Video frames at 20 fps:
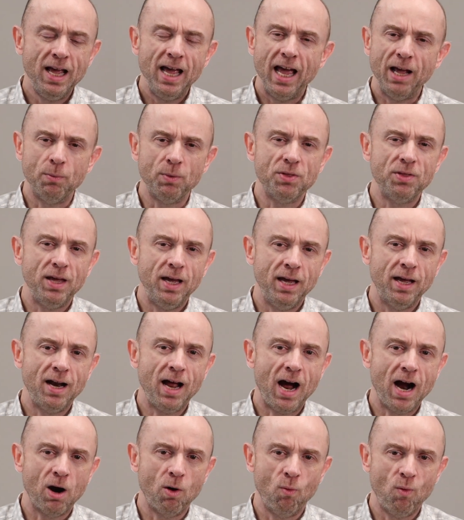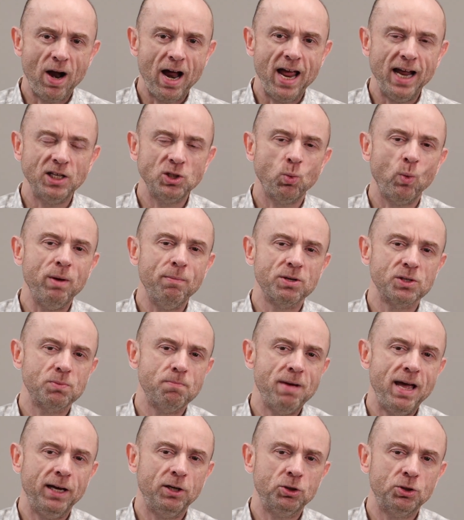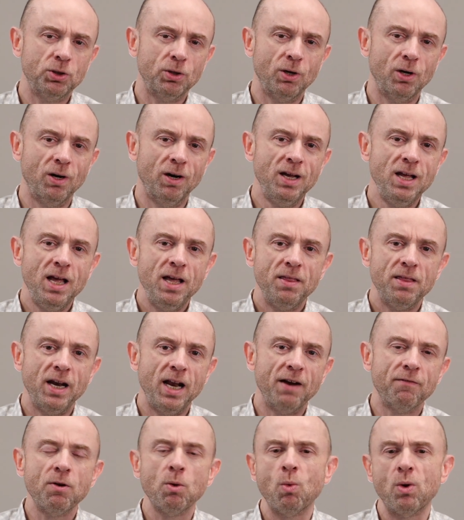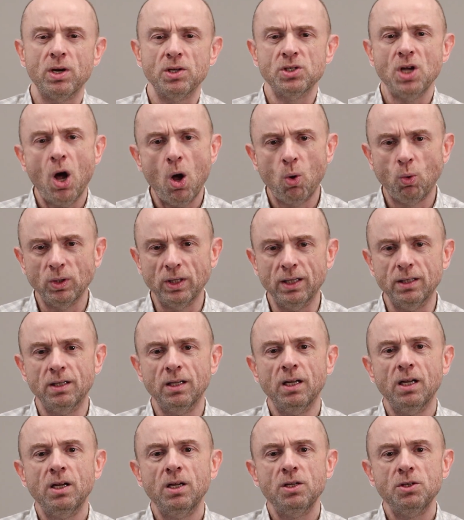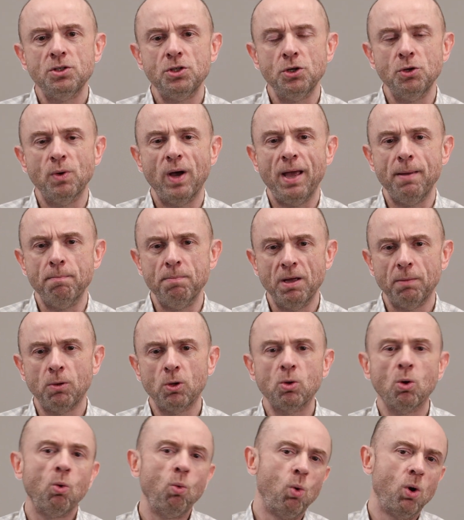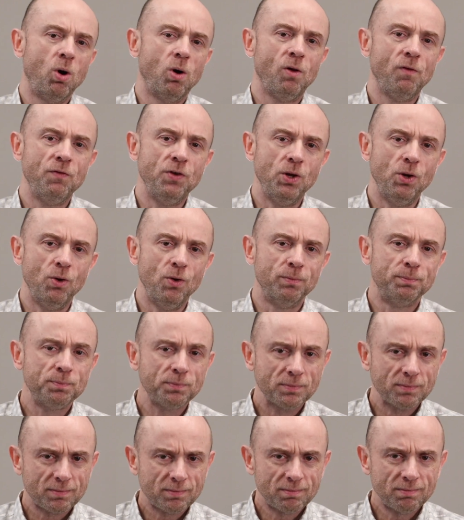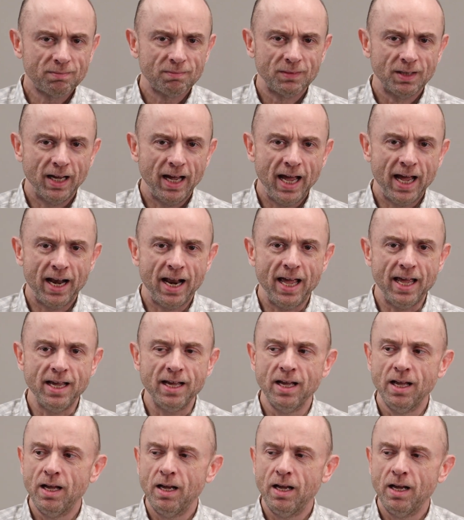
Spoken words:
and within our ranks, we must make sure that everyone is holding to a biblical worldview and a